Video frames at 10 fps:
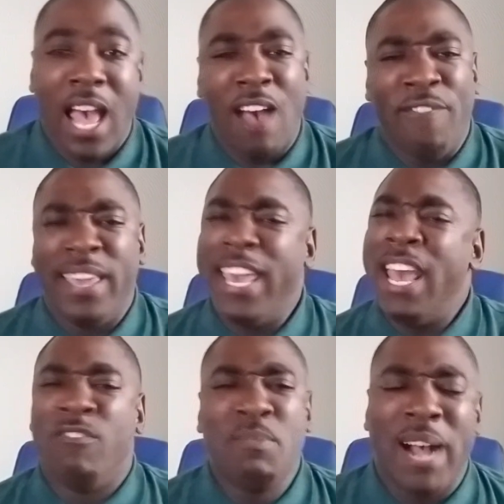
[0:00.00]
I forget
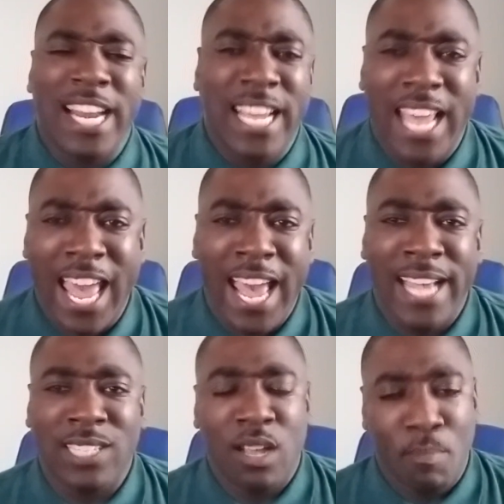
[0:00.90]
everybody he
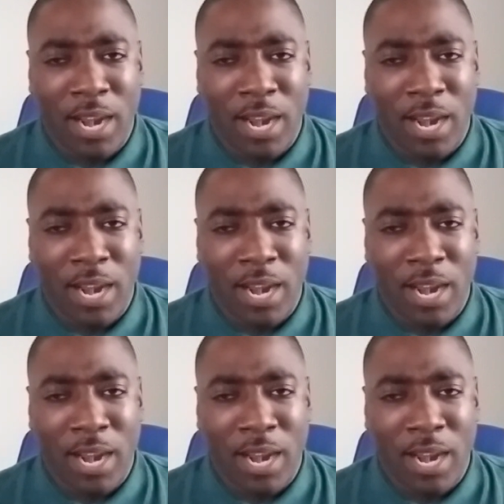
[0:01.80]
asked,